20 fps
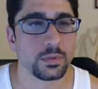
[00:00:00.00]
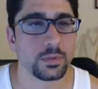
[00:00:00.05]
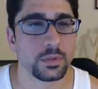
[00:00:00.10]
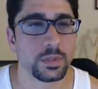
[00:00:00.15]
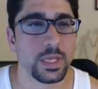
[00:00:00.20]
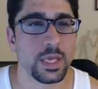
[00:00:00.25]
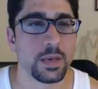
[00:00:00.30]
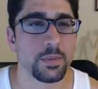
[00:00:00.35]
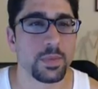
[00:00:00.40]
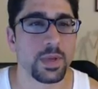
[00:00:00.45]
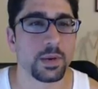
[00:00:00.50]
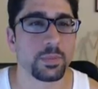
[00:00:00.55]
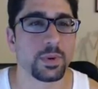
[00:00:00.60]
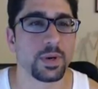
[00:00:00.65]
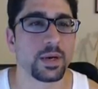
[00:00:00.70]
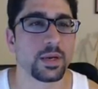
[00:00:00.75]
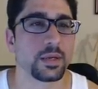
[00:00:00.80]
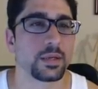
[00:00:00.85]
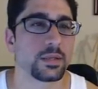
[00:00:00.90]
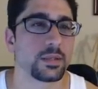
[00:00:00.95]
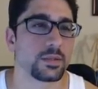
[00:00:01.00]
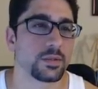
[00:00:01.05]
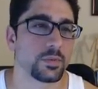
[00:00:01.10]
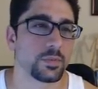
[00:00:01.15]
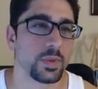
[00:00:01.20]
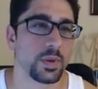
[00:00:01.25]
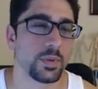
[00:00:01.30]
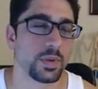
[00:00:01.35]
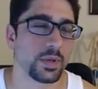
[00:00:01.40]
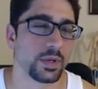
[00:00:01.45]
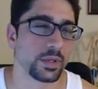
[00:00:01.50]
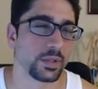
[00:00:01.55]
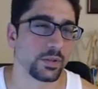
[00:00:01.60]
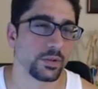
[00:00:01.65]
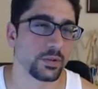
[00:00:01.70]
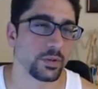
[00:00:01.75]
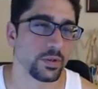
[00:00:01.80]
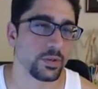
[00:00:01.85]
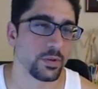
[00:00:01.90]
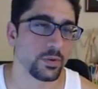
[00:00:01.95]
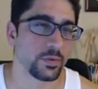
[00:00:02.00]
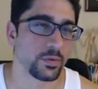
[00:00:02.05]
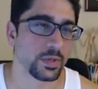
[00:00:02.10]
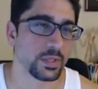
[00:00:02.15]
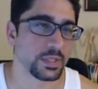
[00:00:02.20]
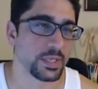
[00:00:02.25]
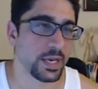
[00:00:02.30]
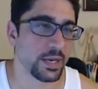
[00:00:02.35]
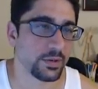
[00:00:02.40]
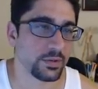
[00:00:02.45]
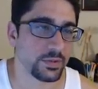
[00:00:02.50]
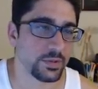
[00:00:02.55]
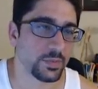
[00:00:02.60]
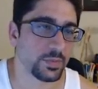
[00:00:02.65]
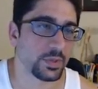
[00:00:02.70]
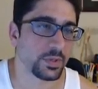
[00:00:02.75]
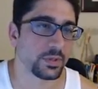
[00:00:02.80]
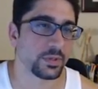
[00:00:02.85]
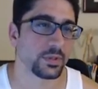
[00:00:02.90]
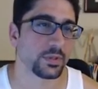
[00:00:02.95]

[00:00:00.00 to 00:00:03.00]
Yeah, Metapod. So maybe he can learn a new attack or something.